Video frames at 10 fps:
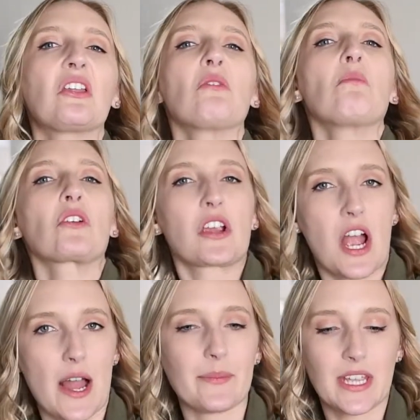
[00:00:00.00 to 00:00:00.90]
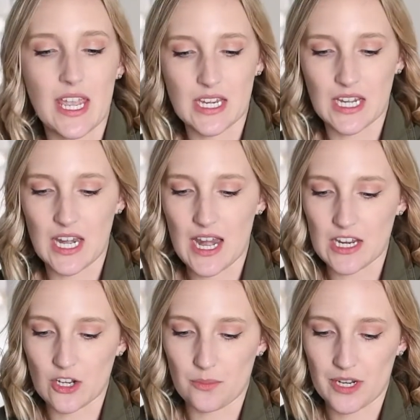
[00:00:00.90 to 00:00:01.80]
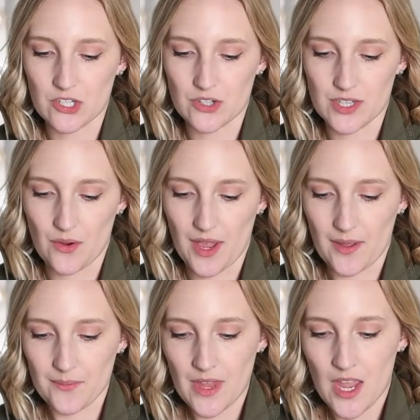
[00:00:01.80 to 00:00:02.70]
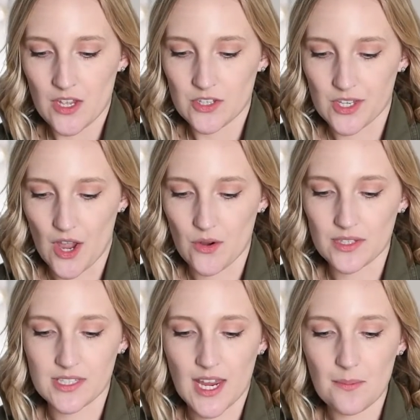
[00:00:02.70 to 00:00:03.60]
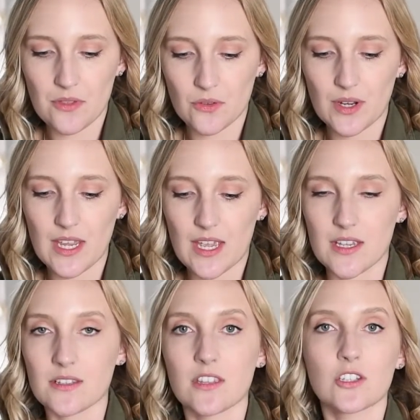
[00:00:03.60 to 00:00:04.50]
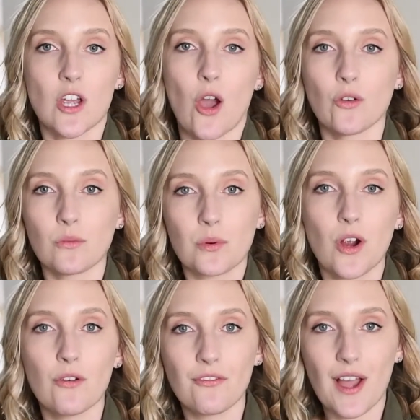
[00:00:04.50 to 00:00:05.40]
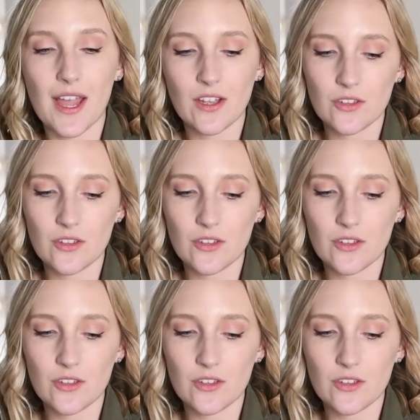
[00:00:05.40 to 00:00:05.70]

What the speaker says: more complicated in any of your pictures. Okay, So step 3 is the tone profile.